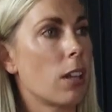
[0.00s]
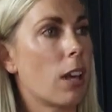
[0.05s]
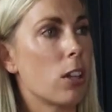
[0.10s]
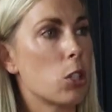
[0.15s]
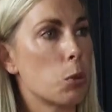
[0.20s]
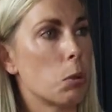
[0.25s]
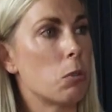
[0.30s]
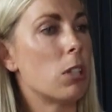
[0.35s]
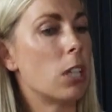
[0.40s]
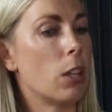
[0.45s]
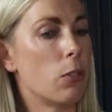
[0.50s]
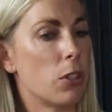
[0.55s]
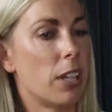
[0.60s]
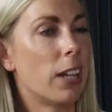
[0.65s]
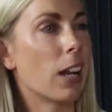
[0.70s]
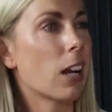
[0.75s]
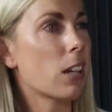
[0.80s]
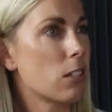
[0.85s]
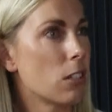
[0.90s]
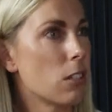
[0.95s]
that actually we've delivered
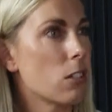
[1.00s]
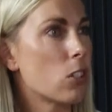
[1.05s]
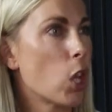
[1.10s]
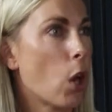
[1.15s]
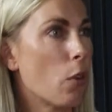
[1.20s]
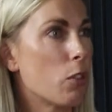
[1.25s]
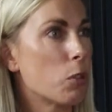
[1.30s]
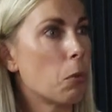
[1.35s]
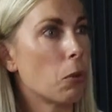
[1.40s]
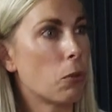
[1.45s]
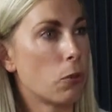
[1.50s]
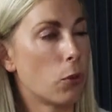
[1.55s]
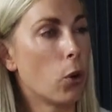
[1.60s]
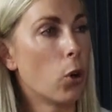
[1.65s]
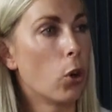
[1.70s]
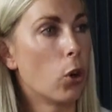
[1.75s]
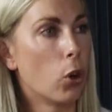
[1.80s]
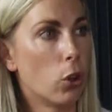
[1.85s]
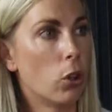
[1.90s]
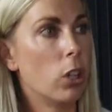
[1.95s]
an excellent service
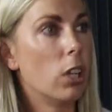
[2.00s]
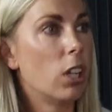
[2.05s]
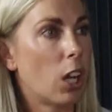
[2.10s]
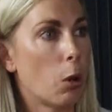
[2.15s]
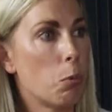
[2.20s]
before,